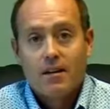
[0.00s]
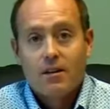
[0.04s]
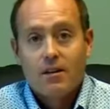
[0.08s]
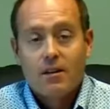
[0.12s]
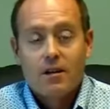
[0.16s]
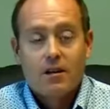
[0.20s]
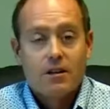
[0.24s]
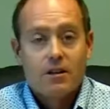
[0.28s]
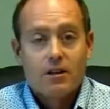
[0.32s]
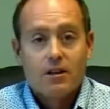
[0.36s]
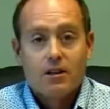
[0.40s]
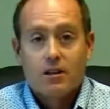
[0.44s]

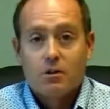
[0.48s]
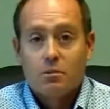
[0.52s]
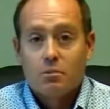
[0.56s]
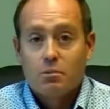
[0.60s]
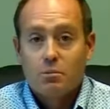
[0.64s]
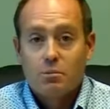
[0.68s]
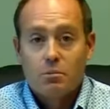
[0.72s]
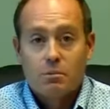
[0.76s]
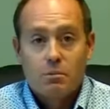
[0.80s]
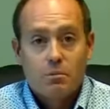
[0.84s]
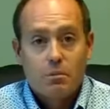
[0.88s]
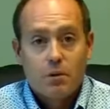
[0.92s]
You get to just
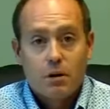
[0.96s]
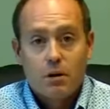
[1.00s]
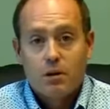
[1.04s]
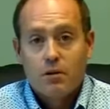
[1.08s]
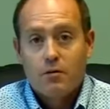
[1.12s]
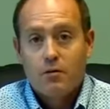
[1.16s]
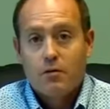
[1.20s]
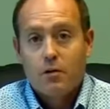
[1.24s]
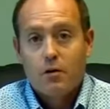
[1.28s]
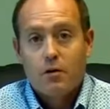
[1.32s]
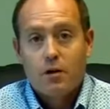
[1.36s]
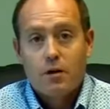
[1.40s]
put
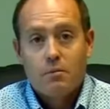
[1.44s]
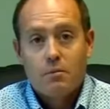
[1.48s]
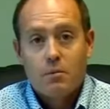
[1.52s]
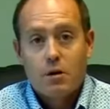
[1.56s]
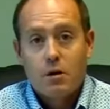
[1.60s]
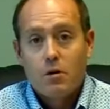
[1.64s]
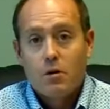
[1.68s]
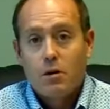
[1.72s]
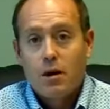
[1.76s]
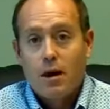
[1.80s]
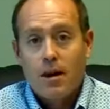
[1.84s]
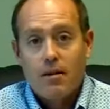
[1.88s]
the phone on
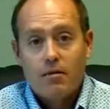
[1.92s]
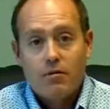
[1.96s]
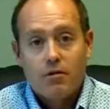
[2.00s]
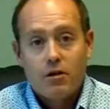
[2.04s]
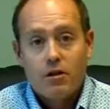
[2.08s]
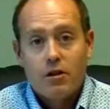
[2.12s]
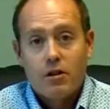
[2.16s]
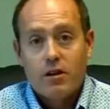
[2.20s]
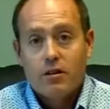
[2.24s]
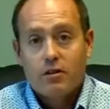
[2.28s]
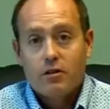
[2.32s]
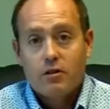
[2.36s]
mute
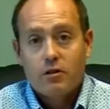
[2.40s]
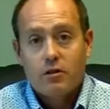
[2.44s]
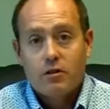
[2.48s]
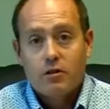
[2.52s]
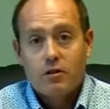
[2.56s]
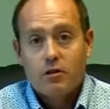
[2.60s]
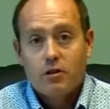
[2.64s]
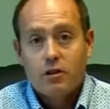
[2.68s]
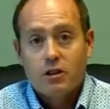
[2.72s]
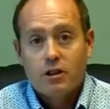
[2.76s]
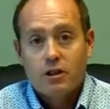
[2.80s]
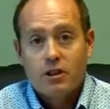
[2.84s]
after you
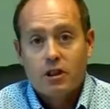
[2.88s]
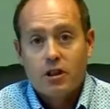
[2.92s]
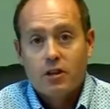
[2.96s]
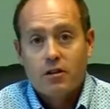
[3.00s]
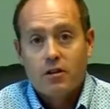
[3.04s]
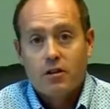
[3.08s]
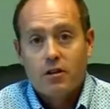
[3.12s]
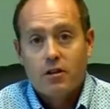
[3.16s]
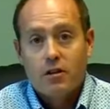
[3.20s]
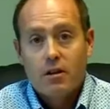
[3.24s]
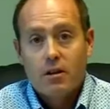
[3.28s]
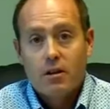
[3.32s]
introduce each
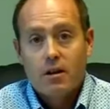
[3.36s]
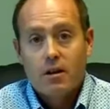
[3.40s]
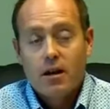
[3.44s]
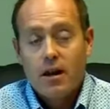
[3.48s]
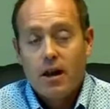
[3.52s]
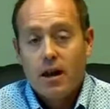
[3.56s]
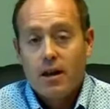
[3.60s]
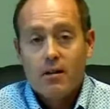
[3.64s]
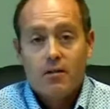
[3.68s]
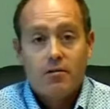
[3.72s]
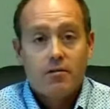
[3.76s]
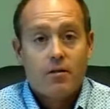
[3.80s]
other,
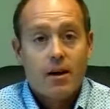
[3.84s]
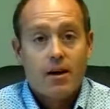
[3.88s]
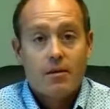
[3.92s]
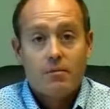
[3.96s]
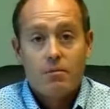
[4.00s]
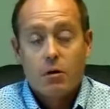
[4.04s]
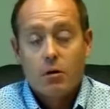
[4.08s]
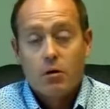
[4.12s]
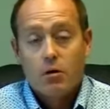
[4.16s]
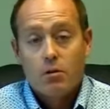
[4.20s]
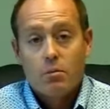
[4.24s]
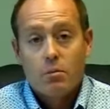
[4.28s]

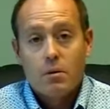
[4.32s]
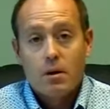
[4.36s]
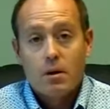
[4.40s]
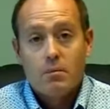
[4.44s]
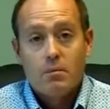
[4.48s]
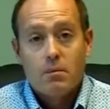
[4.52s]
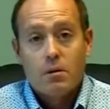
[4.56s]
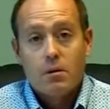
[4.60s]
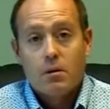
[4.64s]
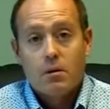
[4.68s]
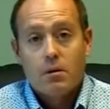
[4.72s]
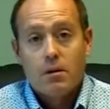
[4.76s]
edify both
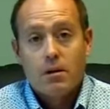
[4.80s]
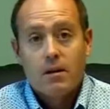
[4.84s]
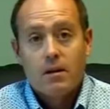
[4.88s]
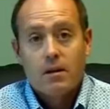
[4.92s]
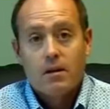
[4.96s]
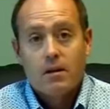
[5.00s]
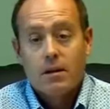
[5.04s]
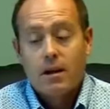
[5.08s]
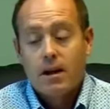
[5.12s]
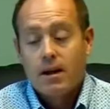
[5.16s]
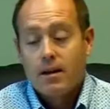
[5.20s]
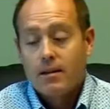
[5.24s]
people,
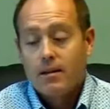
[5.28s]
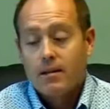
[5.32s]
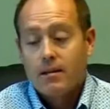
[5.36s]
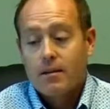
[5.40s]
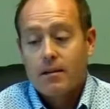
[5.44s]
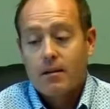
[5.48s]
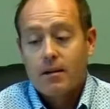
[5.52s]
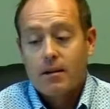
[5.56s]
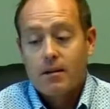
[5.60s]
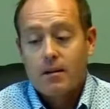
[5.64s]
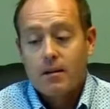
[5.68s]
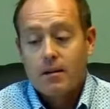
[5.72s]
let
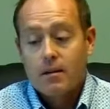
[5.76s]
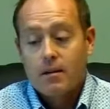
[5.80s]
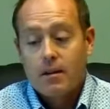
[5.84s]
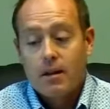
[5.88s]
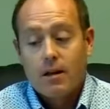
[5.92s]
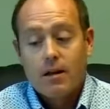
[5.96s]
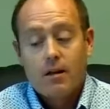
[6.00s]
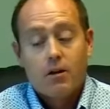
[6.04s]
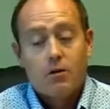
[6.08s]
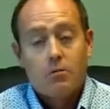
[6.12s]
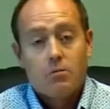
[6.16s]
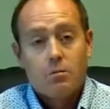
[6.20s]

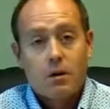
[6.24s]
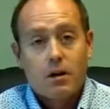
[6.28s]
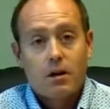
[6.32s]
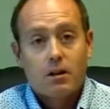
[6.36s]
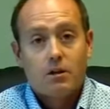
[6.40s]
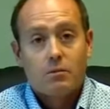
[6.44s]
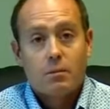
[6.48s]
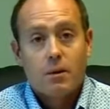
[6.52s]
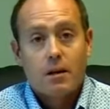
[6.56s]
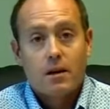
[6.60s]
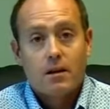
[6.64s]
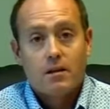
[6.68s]
your
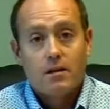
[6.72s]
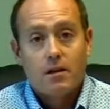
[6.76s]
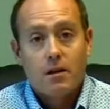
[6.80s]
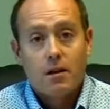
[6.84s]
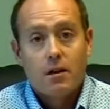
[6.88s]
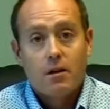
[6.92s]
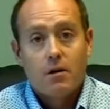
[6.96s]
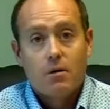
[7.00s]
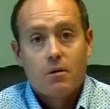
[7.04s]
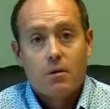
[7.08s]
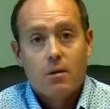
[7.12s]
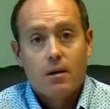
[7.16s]
prospect
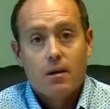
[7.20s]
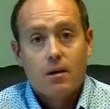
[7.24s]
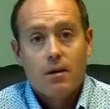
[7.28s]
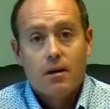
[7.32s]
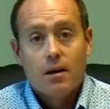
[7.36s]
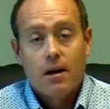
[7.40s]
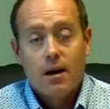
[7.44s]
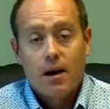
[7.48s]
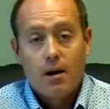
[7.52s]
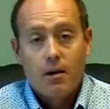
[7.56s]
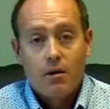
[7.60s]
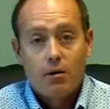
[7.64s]
know
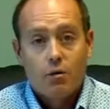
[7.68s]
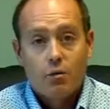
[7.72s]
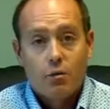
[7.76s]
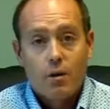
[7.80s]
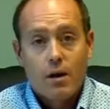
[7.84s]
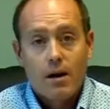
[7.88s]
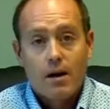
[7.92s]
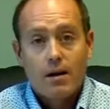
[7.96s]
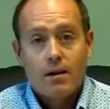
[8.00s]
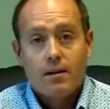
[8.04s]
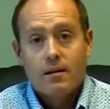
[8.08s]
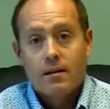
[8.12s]
how
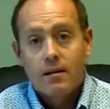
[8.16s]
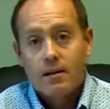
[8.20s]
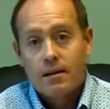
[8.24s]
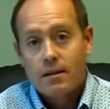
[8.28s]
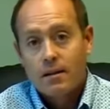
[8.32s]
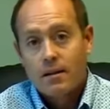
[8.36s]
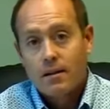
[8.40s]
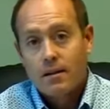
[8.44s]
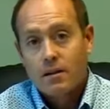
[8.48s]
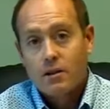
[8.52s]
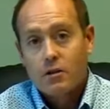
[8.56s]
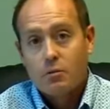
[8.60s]
great
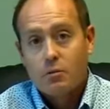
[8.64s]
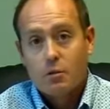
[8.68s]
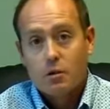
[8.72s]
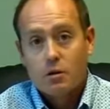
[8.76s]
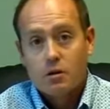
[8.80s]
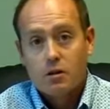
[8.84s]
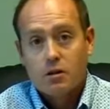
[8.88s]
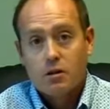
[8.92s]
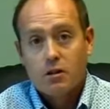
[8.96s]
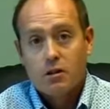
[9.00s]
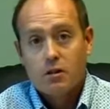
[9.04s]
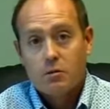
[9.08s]
this
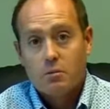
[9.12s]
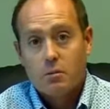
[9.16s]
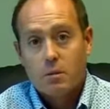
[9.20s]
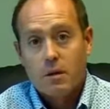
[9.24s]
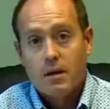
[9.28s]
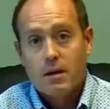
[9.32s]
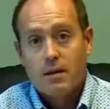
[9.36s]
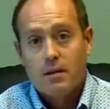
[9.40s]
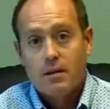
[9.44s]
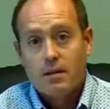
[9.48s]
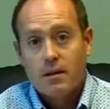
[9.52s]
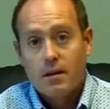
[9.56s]
person has
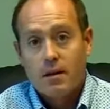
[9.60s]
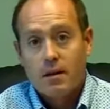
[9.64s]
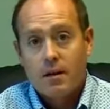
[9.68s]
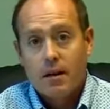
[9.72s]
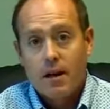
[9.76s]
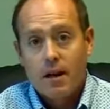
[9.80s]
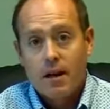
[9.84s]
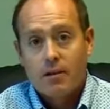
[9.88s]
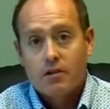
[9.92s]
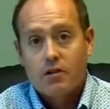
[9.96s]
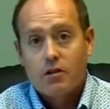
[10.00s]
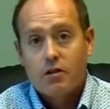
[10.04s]
been to
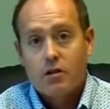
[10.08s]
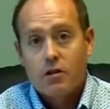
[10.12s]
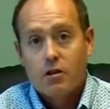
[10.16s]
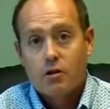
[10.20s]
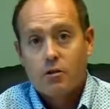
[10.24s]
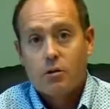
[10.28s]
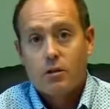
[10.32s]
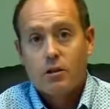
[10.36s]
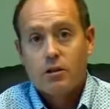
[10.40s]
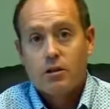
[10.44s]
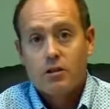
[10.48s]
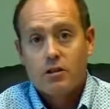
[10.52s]
answer
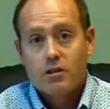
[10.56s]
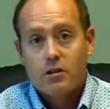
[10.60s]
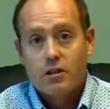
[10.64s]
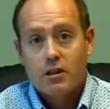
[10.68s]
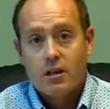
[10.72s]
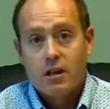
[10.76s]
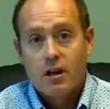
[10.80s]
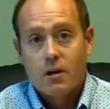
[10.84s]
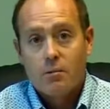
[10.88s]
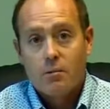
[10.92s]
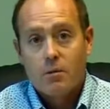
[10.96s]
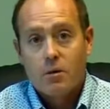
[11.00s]
your questions
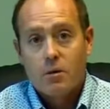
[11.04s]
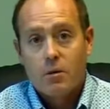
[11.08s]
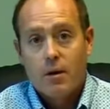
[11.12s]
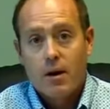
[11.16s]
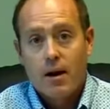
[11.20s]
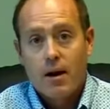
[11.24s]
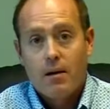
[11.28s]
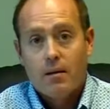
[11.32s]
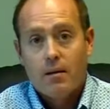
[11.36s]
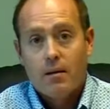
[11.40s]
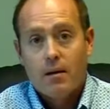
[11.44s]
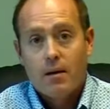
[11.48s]
and help you
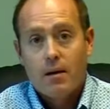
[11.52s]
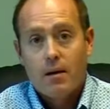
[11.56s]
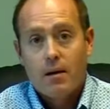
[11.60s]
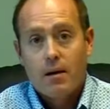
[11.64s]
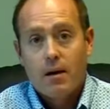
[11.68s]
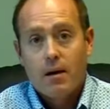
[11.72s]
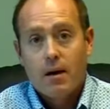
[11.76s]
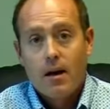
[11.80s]
out,